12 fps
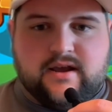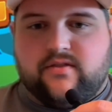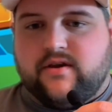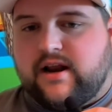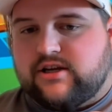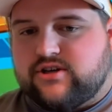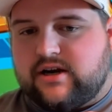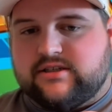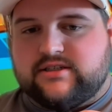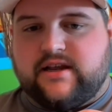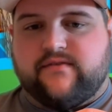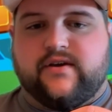Then I tried to
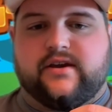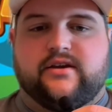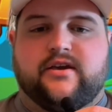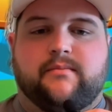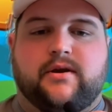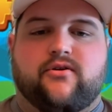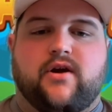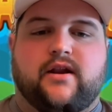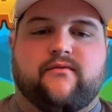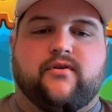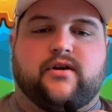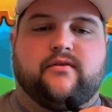see if they could give me
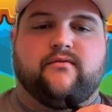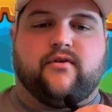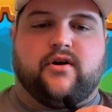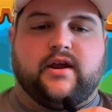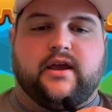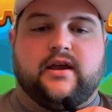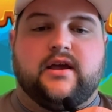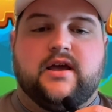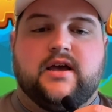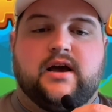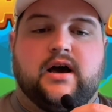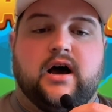credit for converting
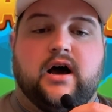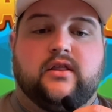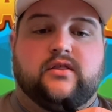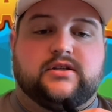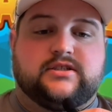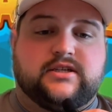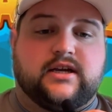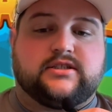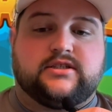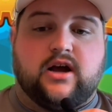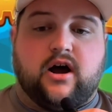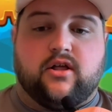the
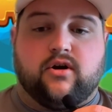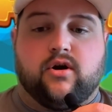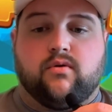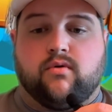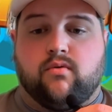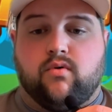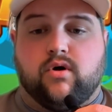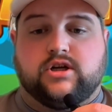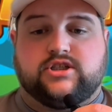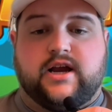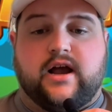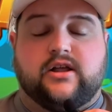$6
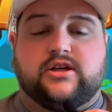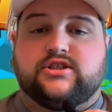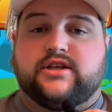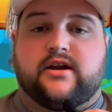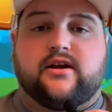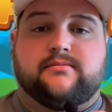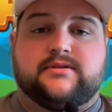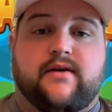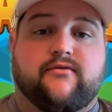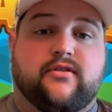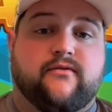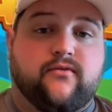reward challenge that comes
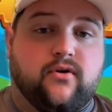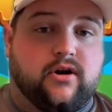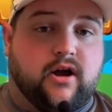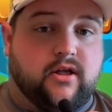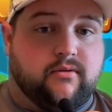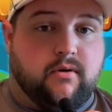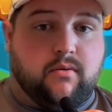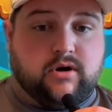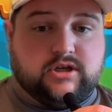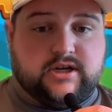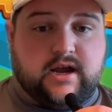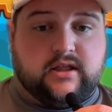after the $4
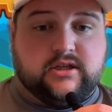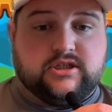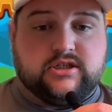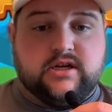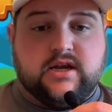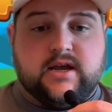reward challenge,